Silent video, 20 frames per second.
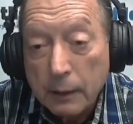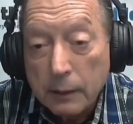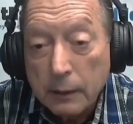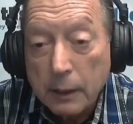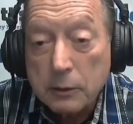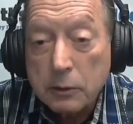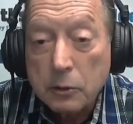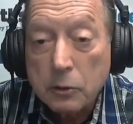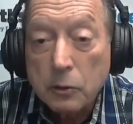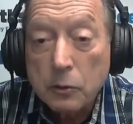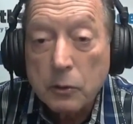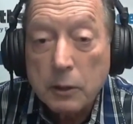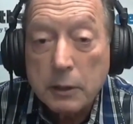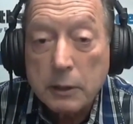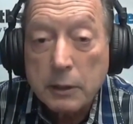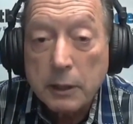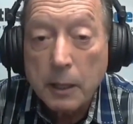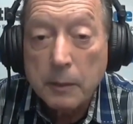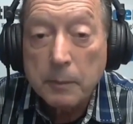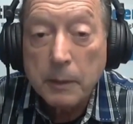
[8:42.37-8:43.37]
Let's do the
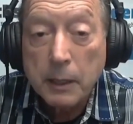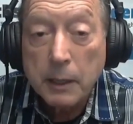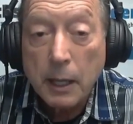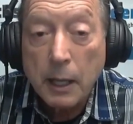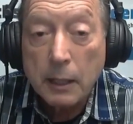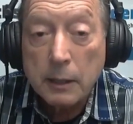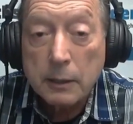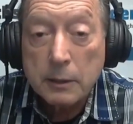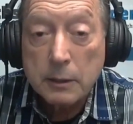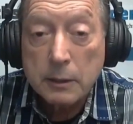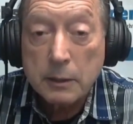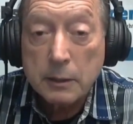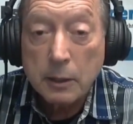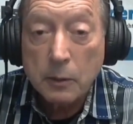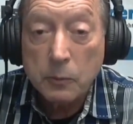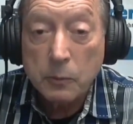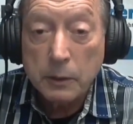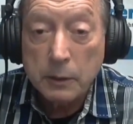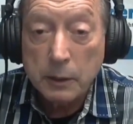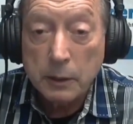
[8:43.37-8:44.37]
same analysis
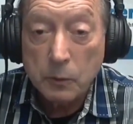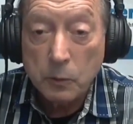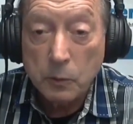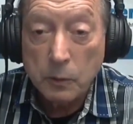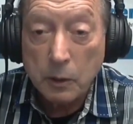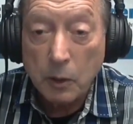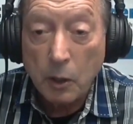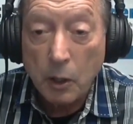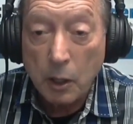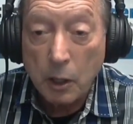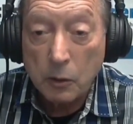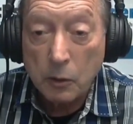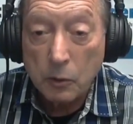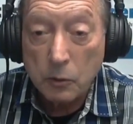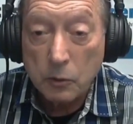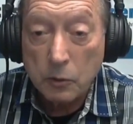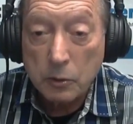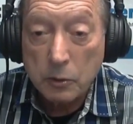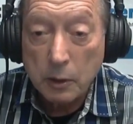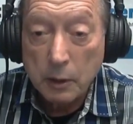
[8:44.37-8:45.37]
that we did with
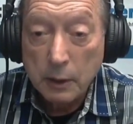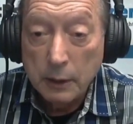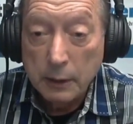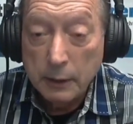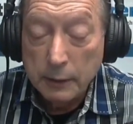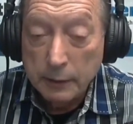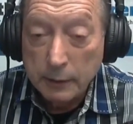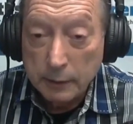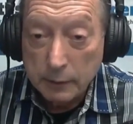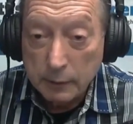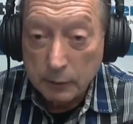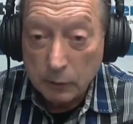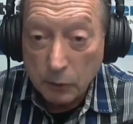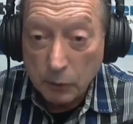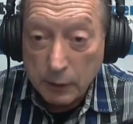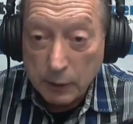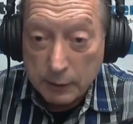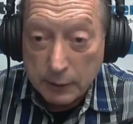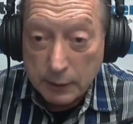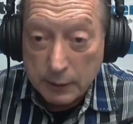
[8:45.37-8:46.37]
autos
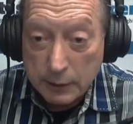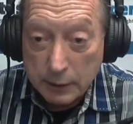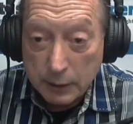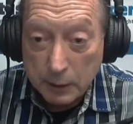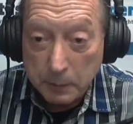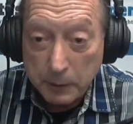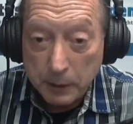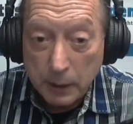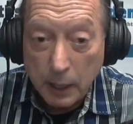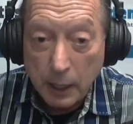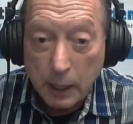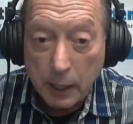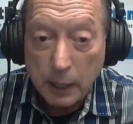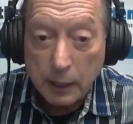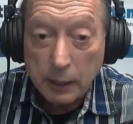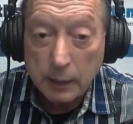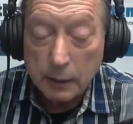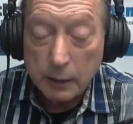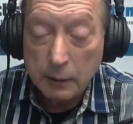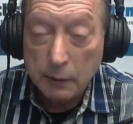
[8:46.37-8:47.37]
look at the
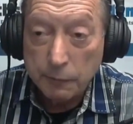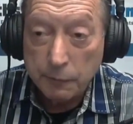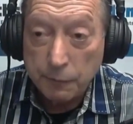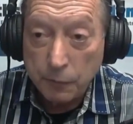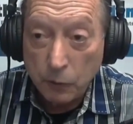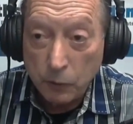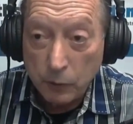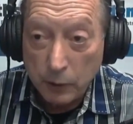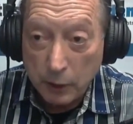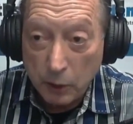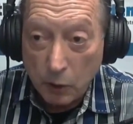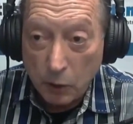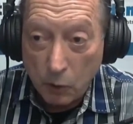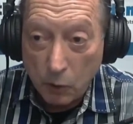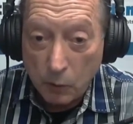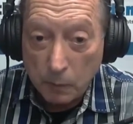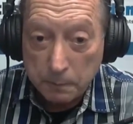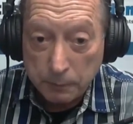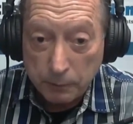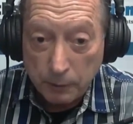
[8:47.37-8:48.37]
CPI, the food at
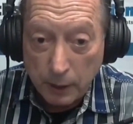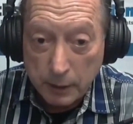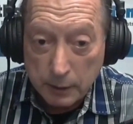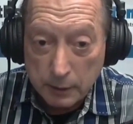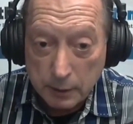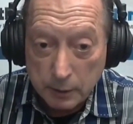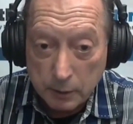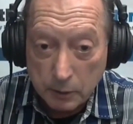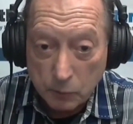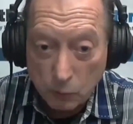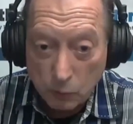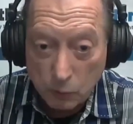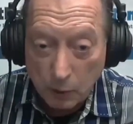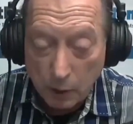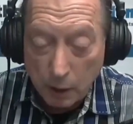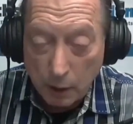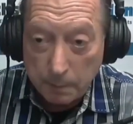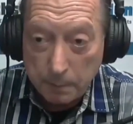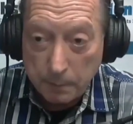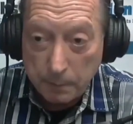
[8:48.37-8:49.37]
home prices were
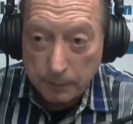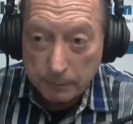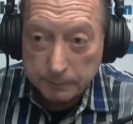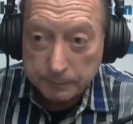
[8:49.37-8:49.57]
up